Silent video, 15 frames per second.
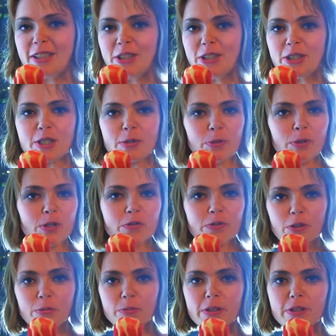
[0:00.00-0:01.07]
It's a
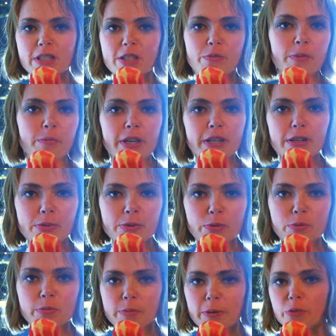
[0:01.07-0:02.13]
beautiful building with many
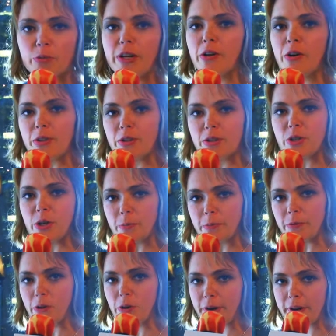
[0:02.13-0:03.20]
rooms, but we're on the top
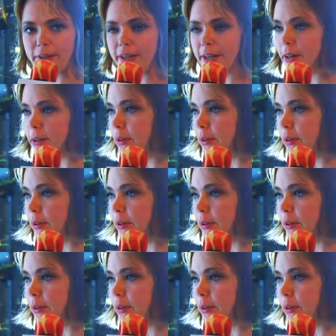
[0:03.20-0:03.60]
floor right now,